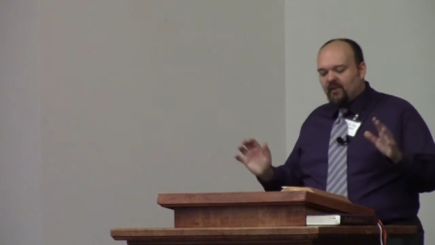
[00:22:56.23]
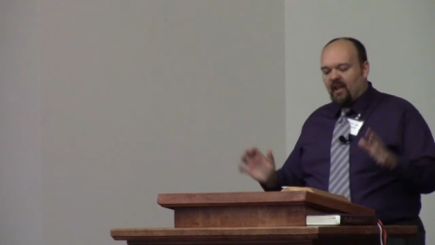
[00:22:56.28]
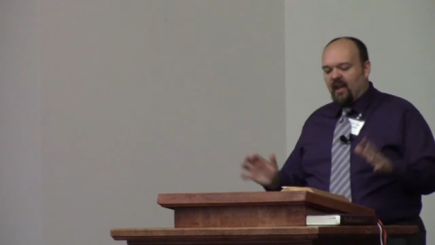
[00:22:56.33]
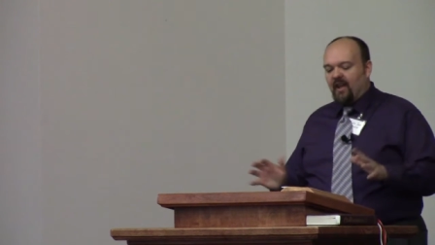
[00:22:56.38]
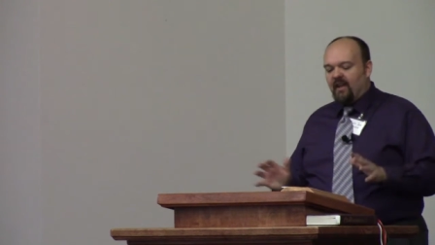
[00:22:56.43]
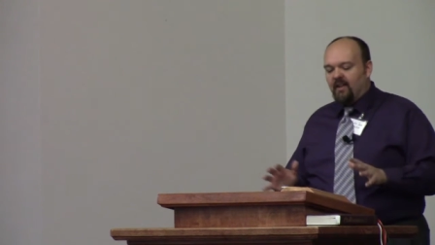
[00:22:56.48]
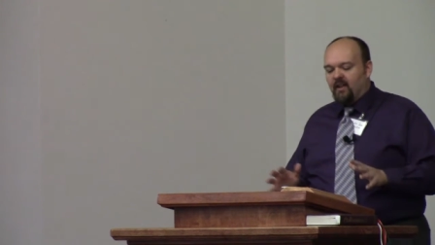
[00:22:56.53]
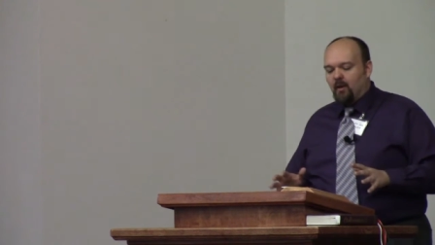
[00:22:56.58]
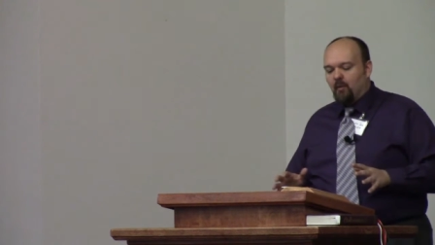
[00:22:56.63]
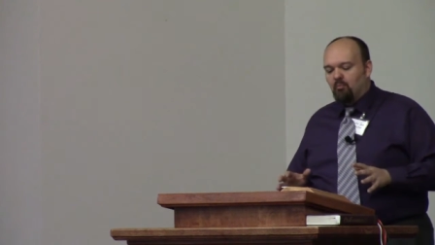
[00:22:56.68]

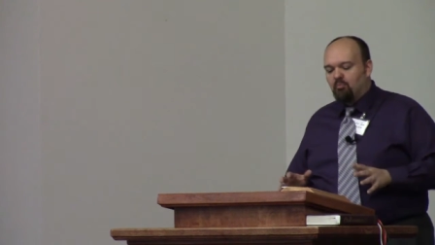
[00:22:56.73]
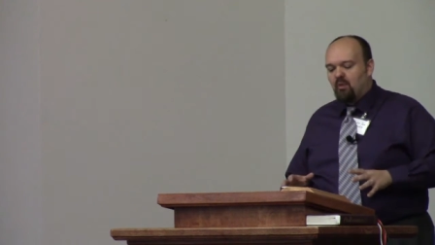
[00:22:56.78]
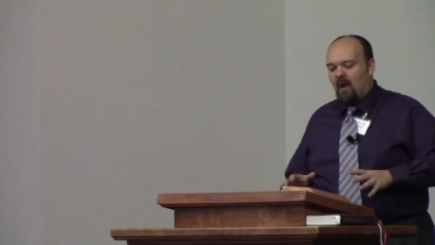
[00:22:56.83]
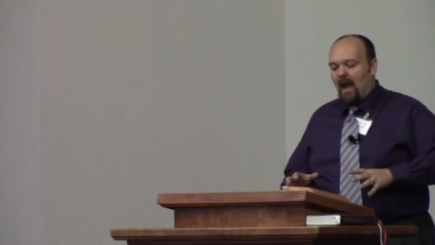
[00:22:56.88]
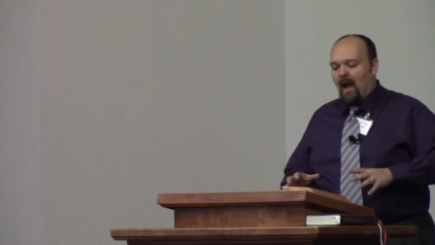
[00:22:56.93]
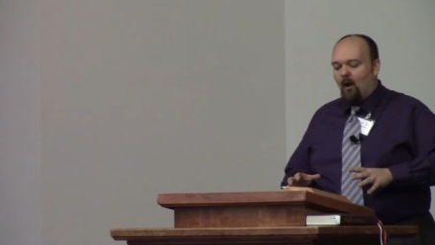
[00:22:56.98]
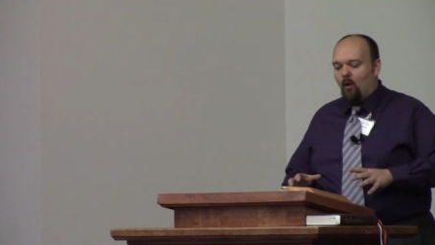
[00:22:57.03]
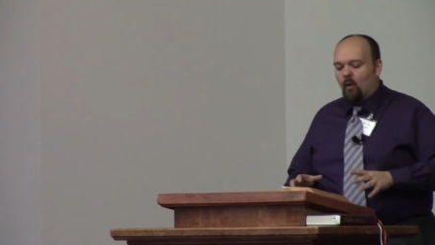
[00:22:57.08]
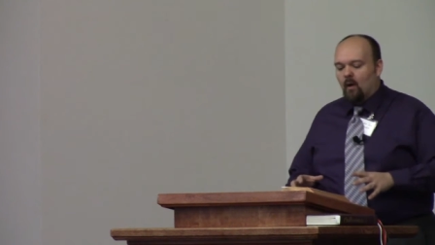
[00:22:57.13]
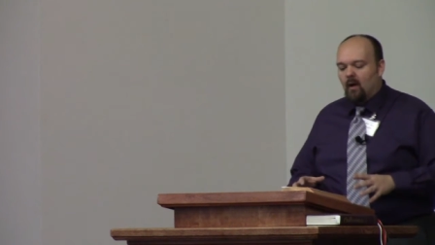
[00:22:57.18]
kingdom
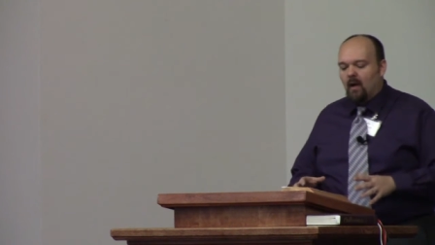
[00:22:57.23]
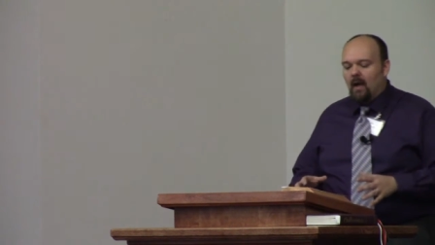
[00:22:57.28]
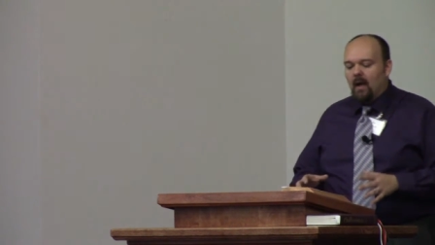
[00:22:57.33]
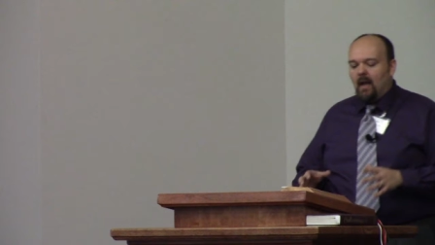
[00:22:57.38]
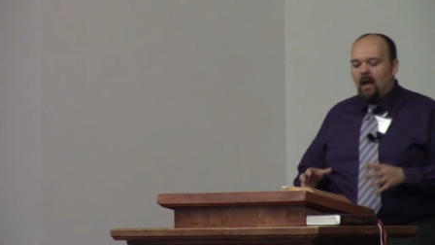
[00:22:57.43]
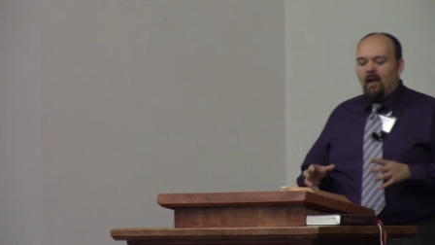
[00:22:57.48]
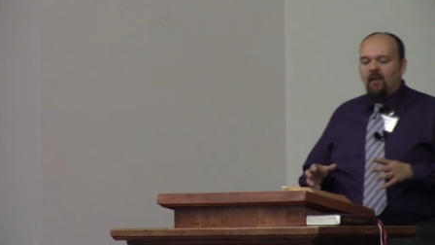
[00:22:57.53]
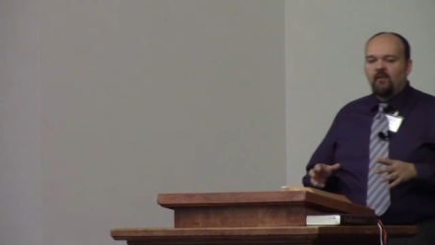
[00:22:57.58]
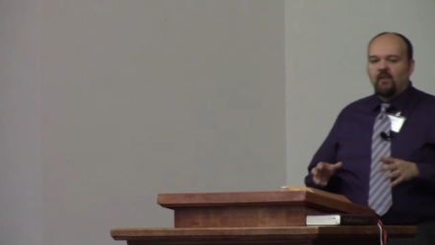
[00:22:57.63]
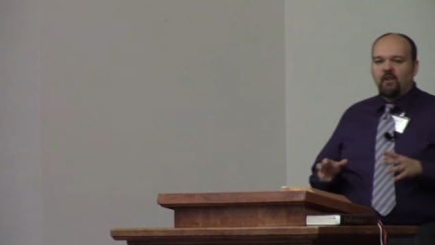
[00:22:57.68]
power
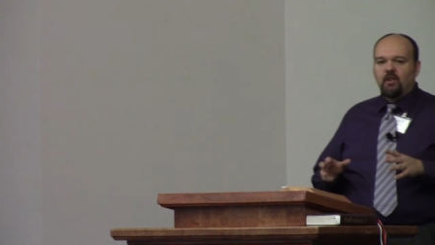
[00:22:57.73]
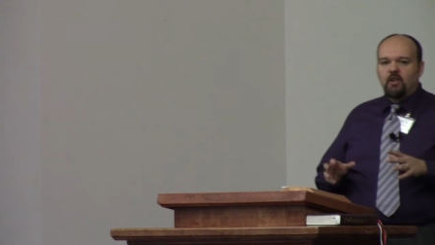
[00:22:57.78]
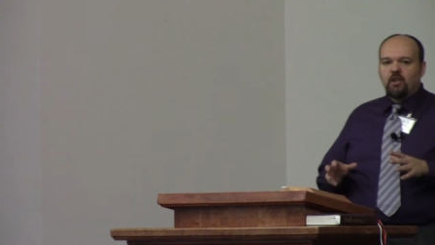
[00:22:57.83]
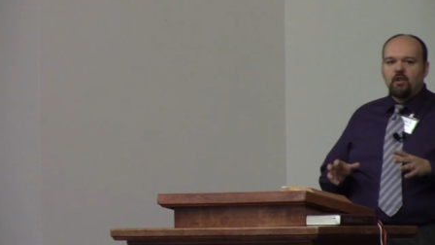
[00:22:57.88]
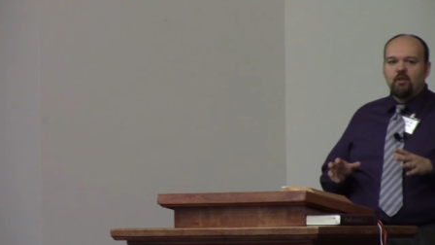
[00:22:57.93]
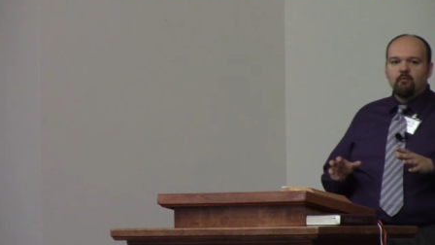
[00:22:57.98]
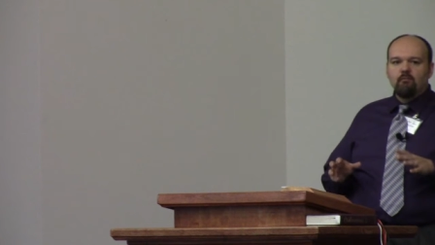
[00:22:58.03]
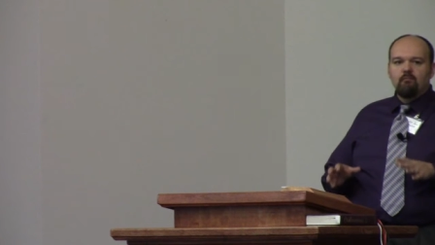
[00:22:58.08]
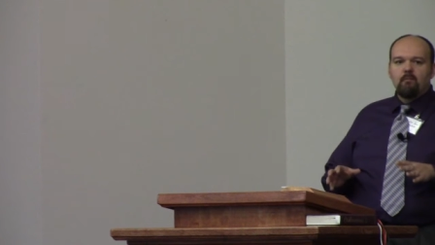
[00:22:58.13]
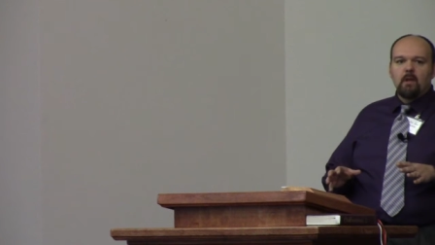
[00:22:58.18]
is in
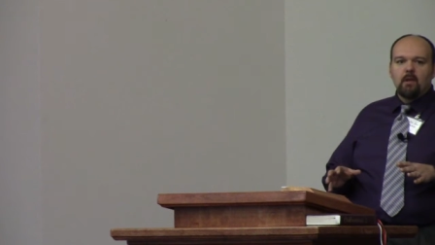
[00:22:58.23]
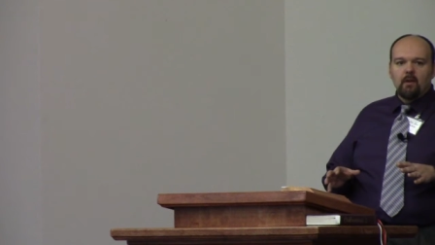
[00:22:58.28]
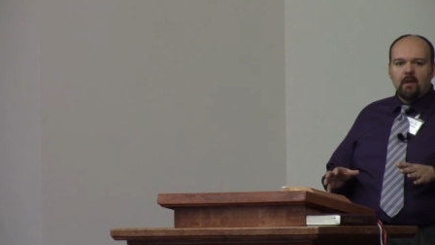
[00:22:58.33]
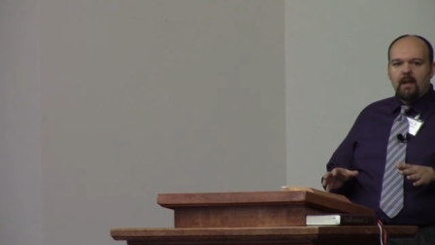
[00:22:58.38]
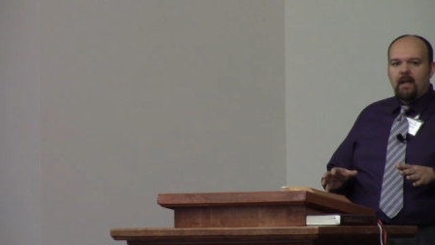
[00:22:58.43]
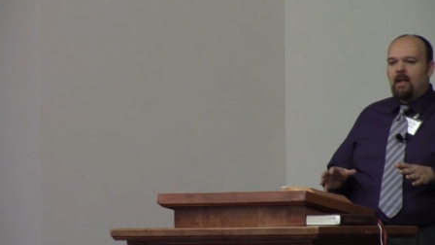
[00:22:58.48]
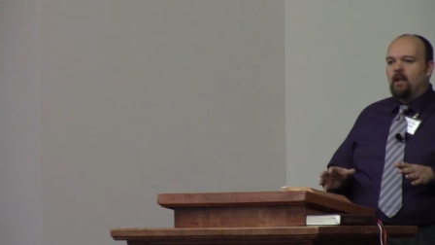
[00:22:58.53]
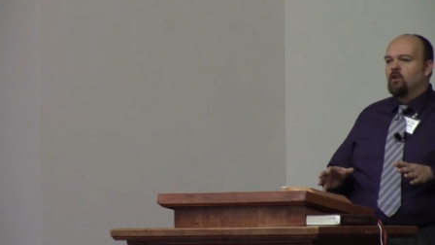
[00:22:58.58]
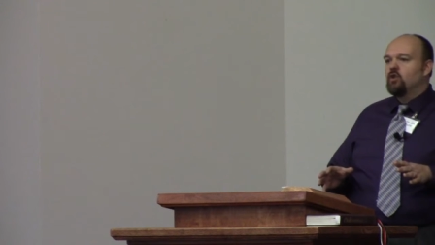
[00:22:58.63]
humility